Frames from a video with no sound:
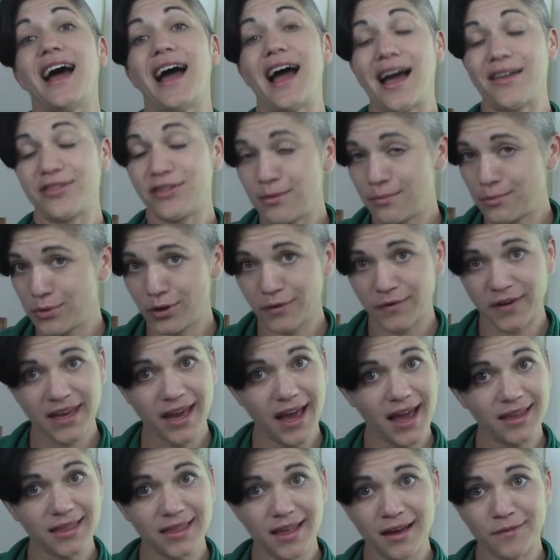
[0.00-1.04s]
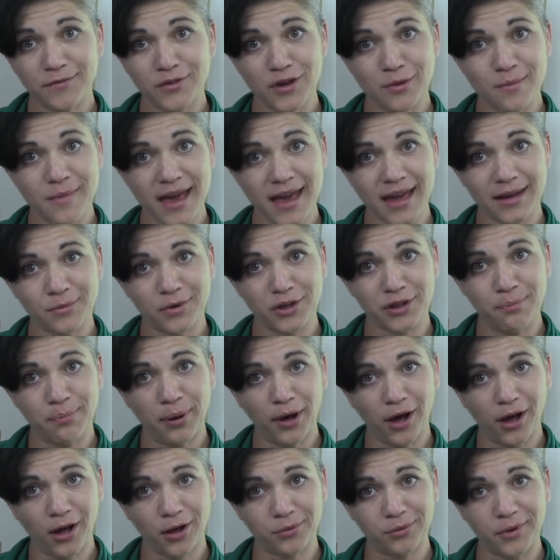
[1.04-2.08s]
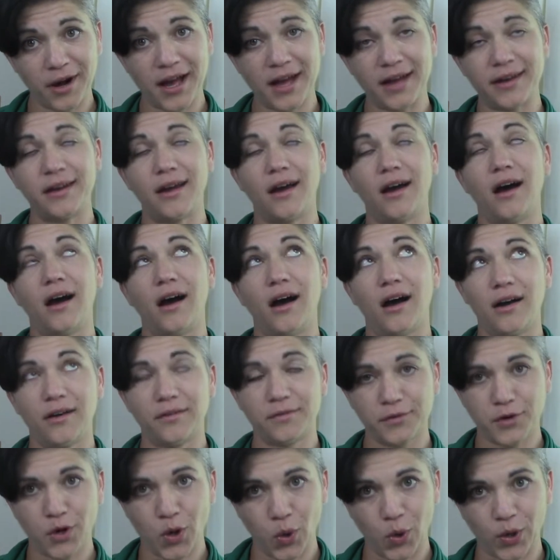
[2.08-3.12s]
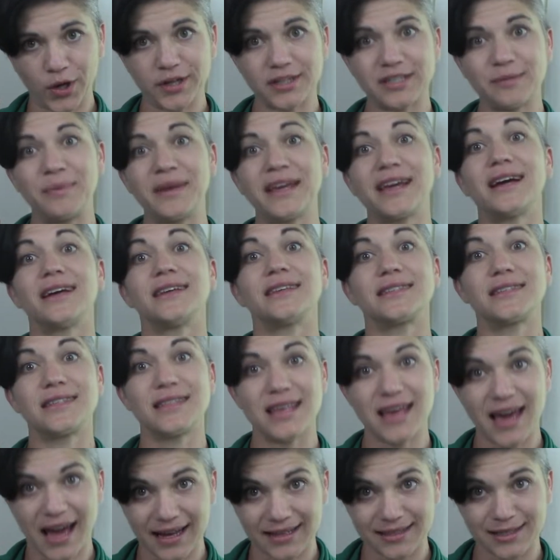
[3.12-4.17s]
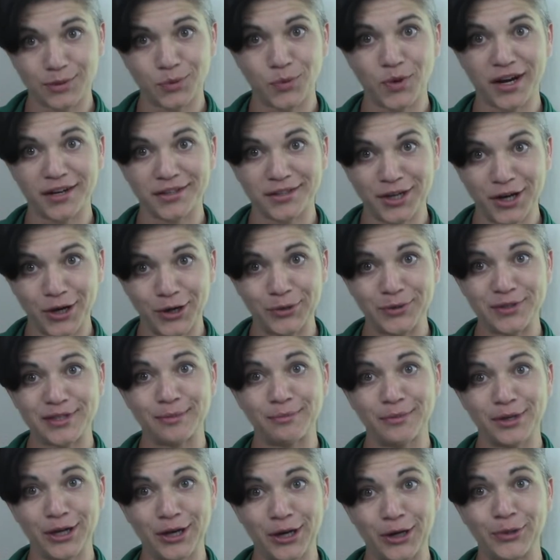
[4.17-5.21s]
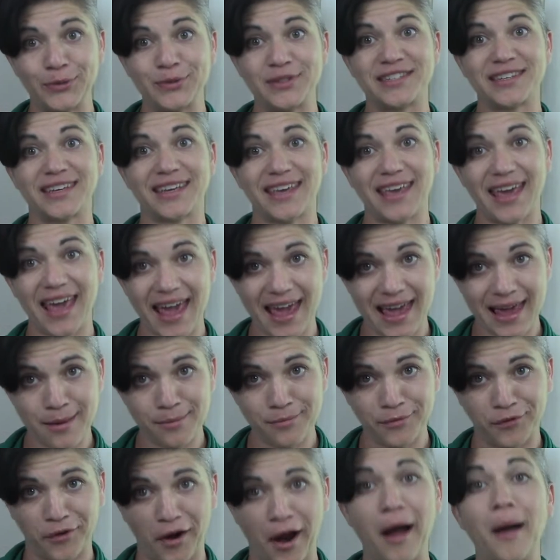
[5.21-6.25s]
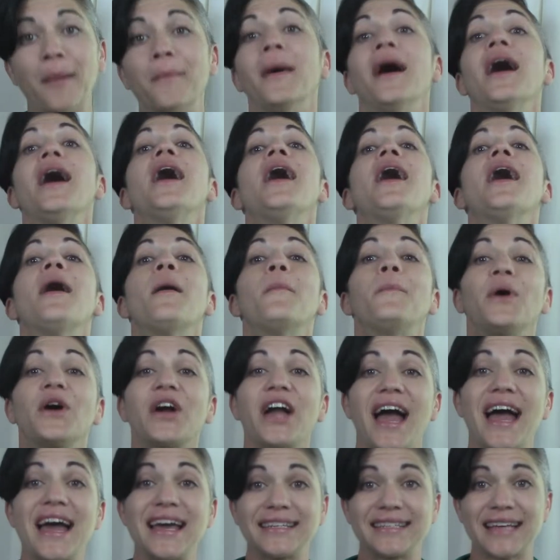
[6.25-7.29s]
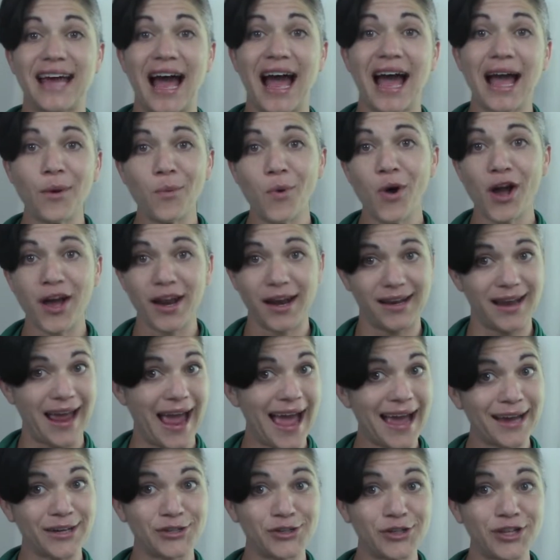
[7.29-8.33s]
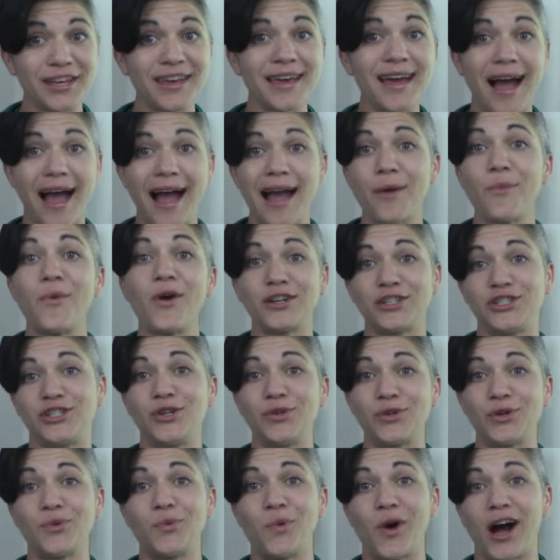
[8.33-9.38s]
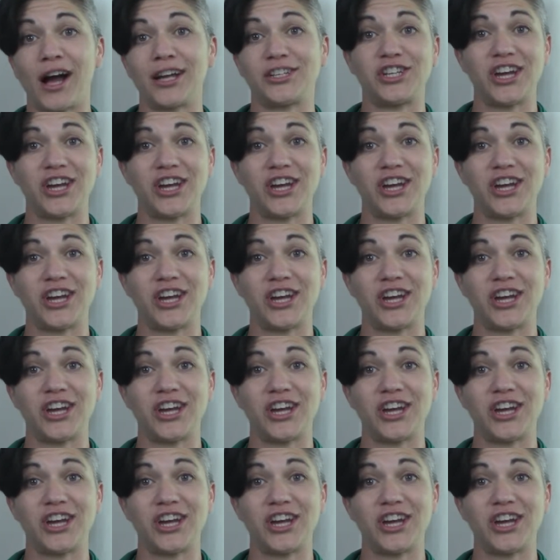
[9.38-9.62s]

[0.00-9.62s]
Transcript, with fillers: the movie I Love You Man with Paul Rudd, of course, because that's where totes magotes came from. But guys, I want you to watch